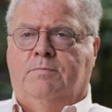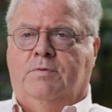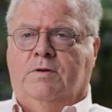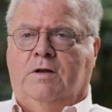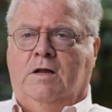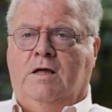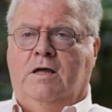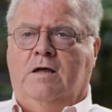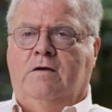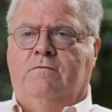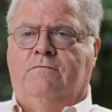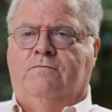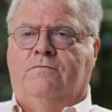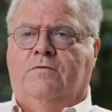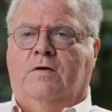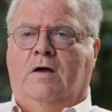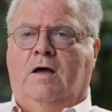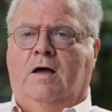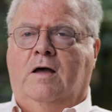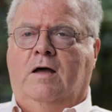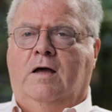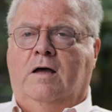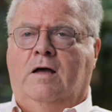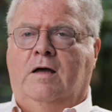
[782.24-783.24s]
believe
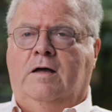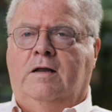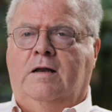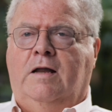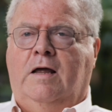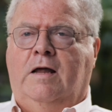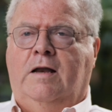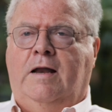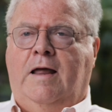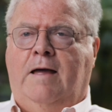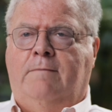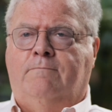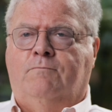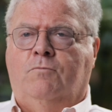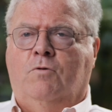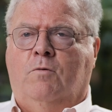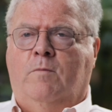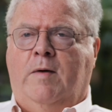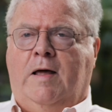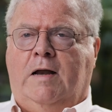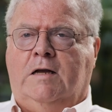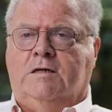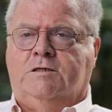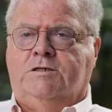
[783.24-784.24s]
uh, an
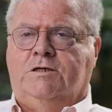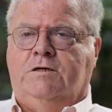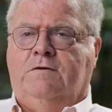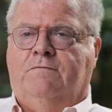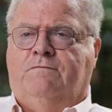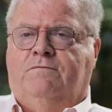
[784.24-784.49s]
abnormality